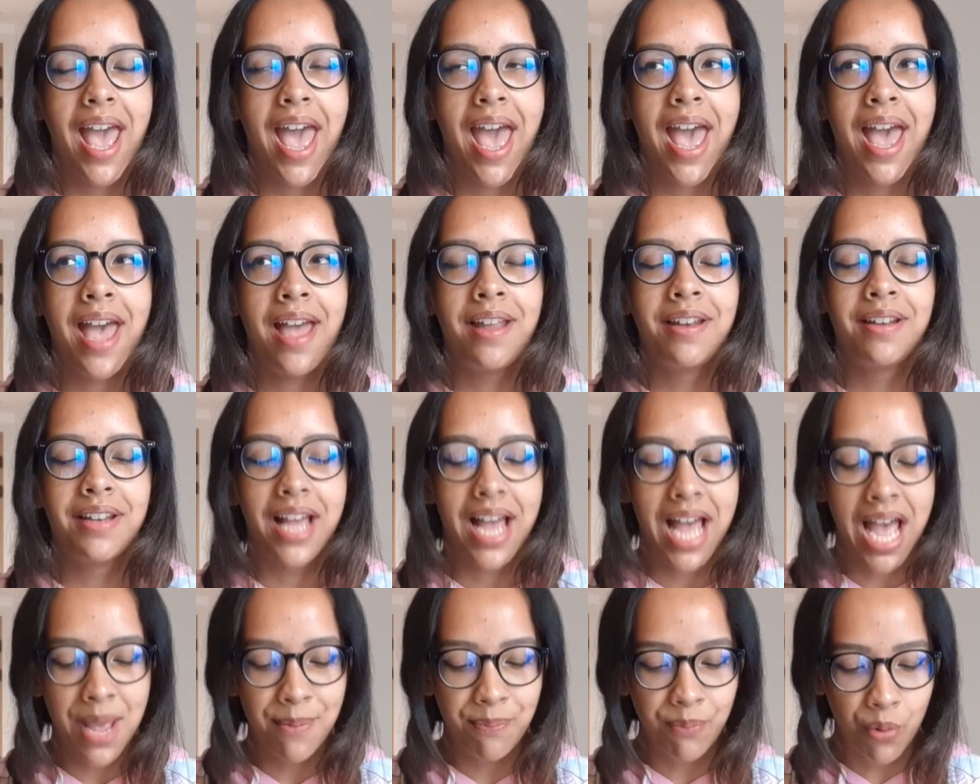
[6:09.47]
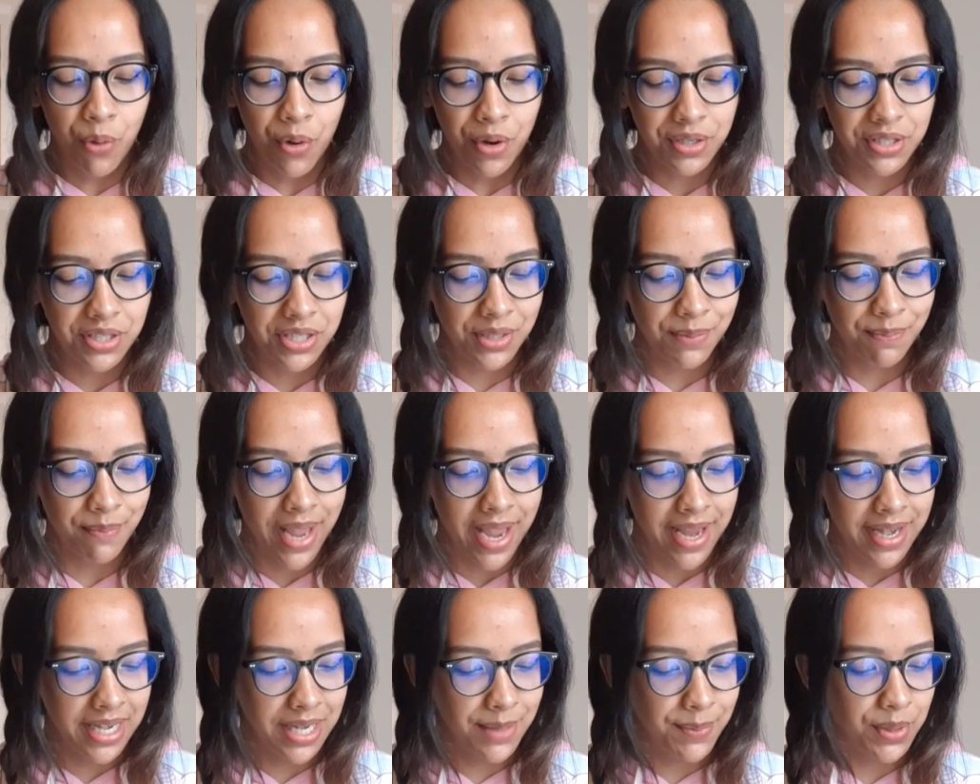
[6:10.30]
And I bought it
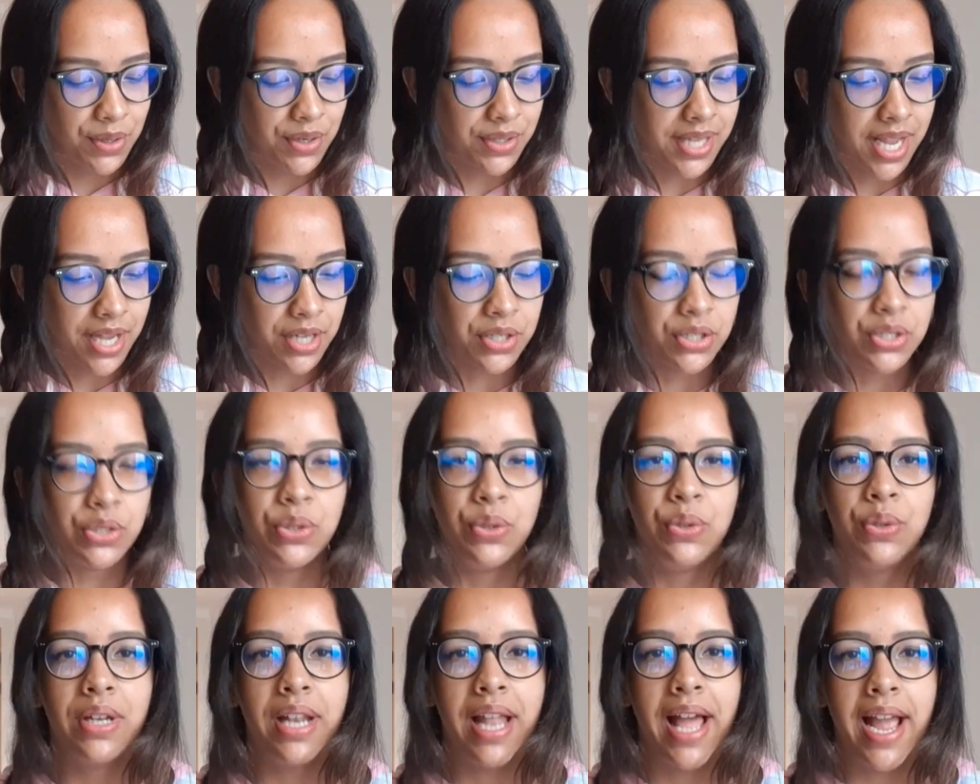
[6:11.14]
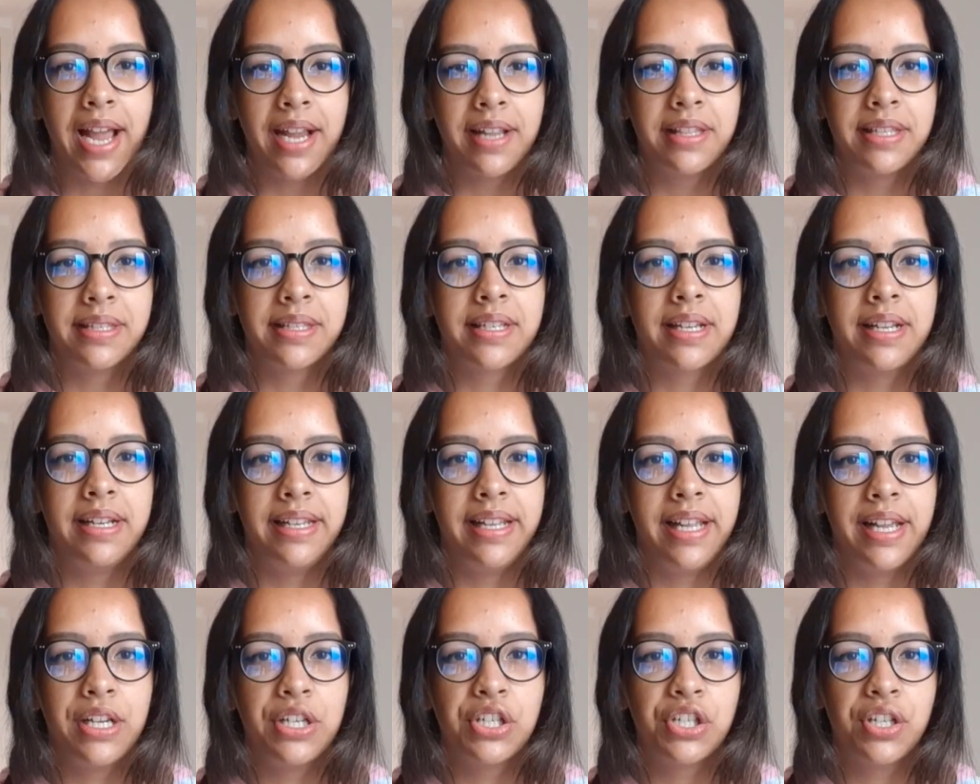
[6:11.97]
mainly because I do like this
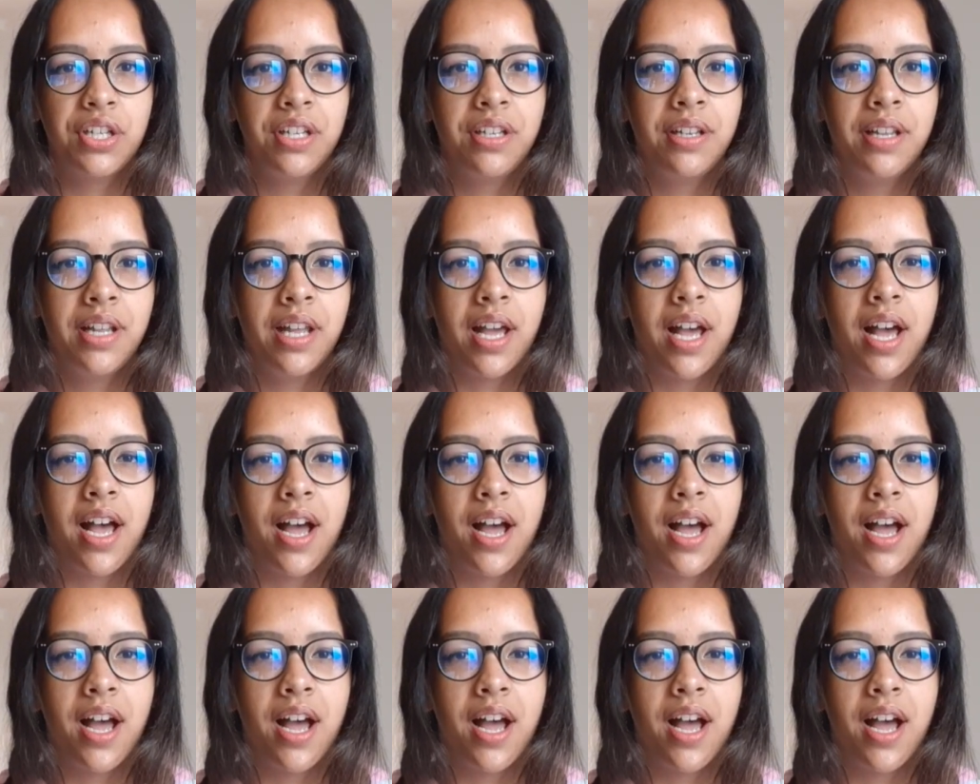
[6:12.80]
collection.